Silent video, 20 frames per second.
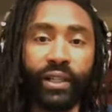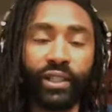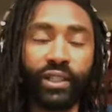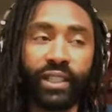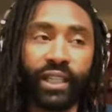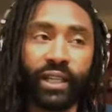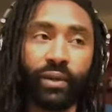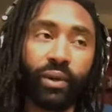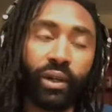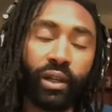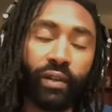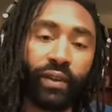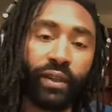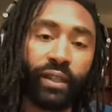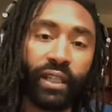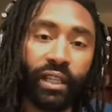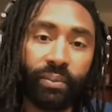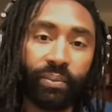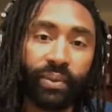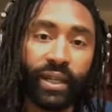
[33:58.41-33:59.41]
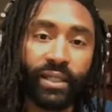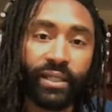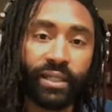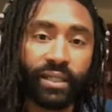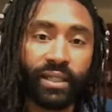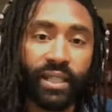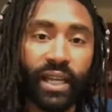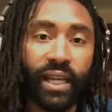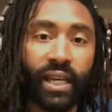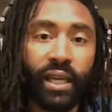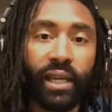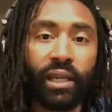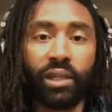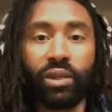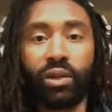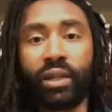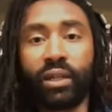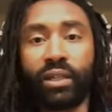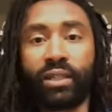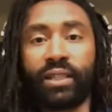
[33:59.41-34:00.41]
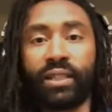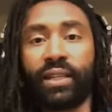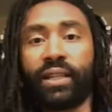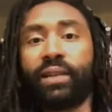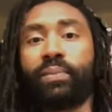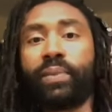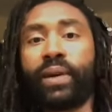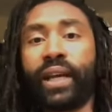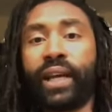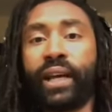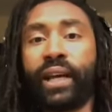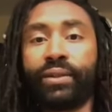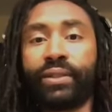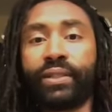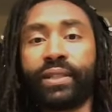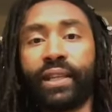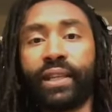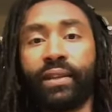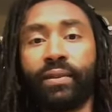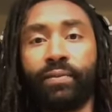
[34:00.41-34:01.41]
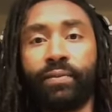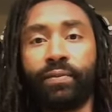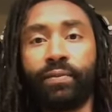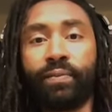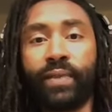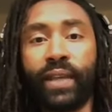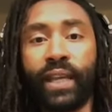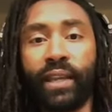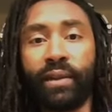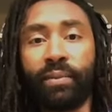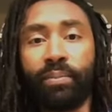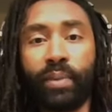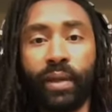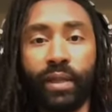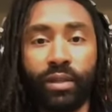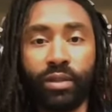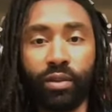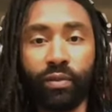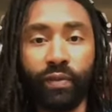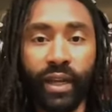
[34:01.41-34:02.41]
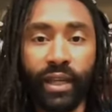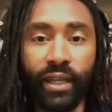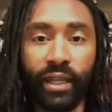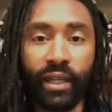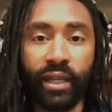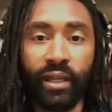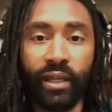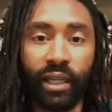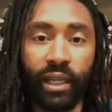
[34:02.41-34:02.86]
She's like, well, if you need a place to stay, you could stay at my house in Pennsylvania. You